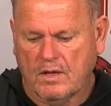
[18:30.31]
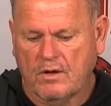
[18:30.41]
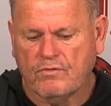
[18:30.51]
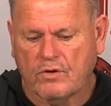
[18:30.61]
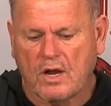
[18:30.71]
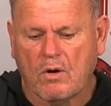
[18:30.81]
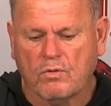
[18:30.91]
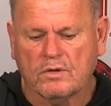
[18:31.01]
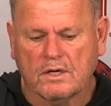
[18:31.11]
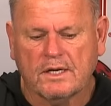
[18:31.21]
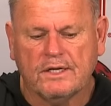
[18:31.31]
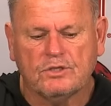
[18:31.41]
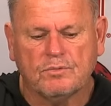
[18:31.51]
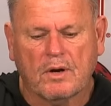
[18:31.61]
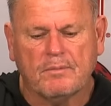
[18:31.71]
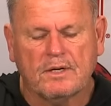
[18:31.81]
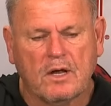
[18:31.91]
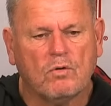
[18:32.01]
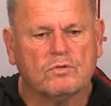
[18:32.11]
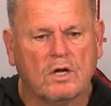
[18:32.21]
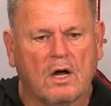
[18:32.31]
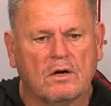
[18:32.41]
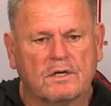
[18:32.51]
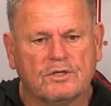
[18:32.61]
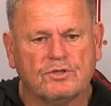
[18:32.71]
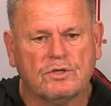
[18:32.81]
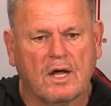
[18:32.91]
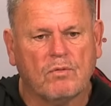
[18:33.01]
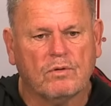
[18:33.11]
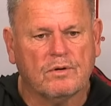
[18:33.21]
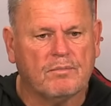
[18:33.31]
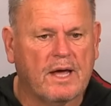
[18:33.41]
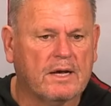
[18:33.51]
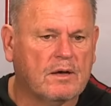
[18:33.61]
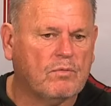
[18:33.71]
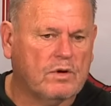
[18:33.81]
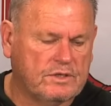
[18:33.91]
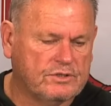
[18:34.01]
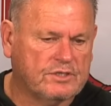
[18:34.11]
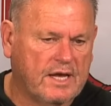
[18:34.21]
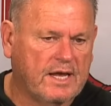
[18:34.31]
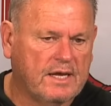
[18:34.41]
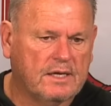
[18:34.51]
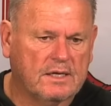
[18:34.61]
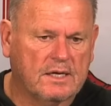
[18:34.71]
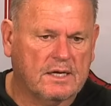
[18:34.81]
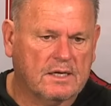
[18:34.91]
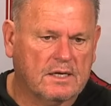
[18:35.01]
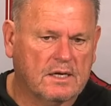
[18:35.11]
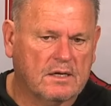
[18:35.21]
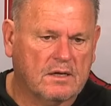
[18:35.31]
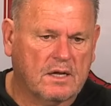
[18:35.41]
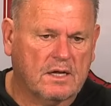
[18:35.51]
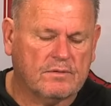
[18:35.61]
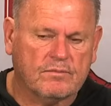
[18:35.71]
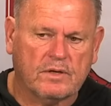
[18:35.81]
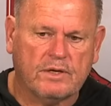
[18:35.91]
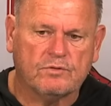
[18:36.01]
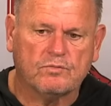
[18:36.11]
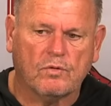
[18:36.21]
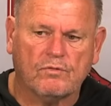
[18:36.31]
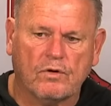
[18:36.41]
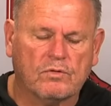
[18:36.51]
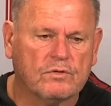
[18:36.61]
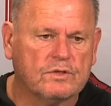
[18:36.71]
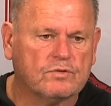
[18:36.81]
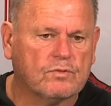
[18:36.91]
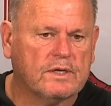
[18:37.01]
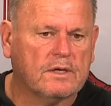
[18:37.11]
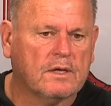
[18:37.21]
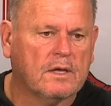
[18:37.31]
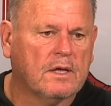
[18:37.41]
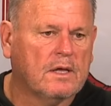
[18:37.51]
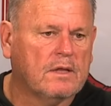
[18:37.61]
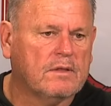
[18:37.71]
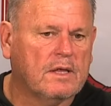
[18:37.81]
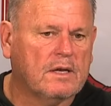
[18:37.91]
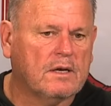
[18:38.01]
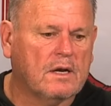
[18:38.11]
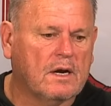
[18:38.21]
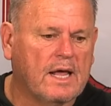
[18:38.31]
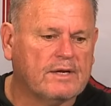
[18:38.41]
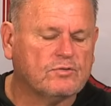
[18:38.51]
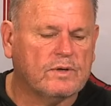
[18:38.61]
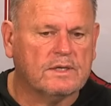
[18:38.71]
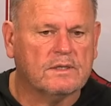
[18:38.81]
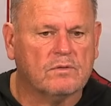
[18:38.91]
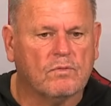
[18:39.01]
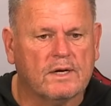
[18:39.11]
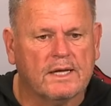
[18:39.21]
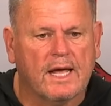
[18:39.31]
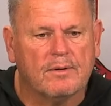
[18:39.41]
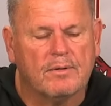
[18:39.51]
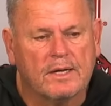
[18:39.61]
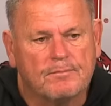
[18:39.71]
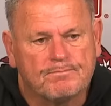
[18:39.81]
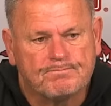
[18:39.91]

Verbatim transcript: if you're not wanting to lead, you probably don't talk because you're not wanting to back up what you say. And uh, I, he was more vocal this week than or last week than what he had been.